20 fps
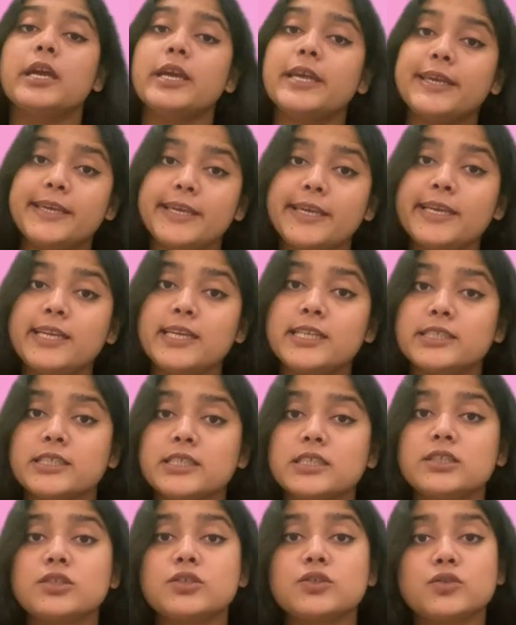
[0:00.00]
He
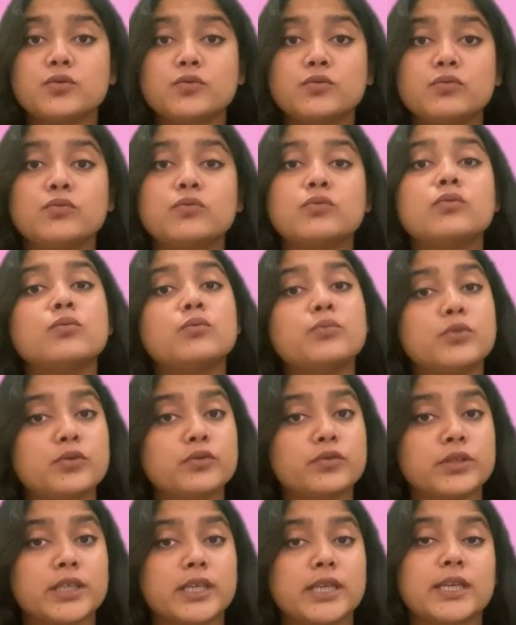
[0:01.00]
listens to
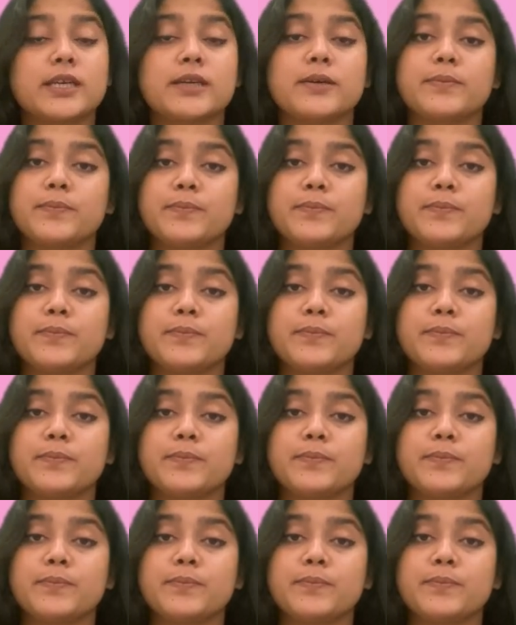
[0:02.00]
music.